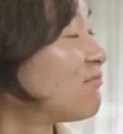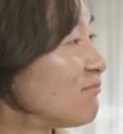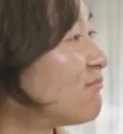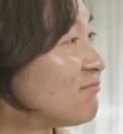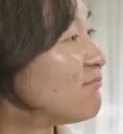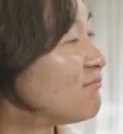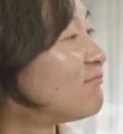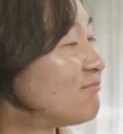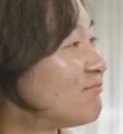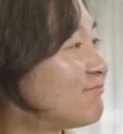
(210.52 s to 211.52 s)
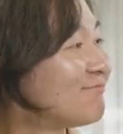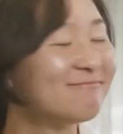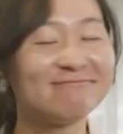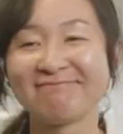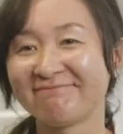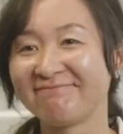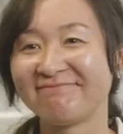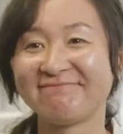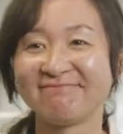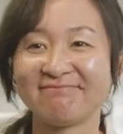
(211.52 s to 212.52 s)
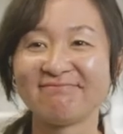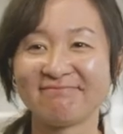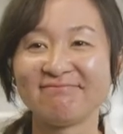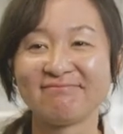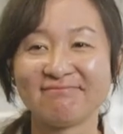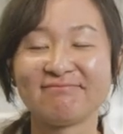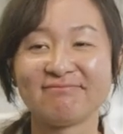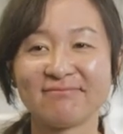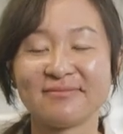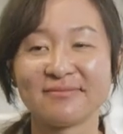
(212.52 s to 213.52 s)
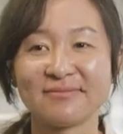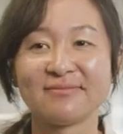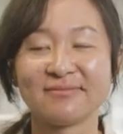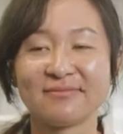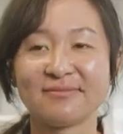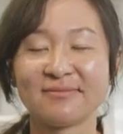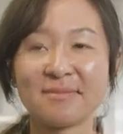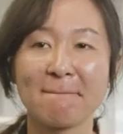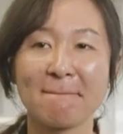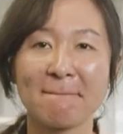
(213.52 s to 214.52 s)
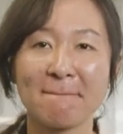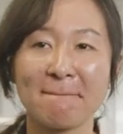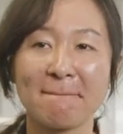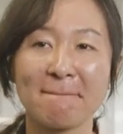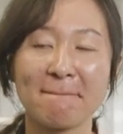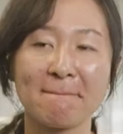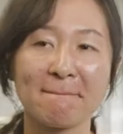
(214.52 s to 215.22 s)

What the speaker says: (silent)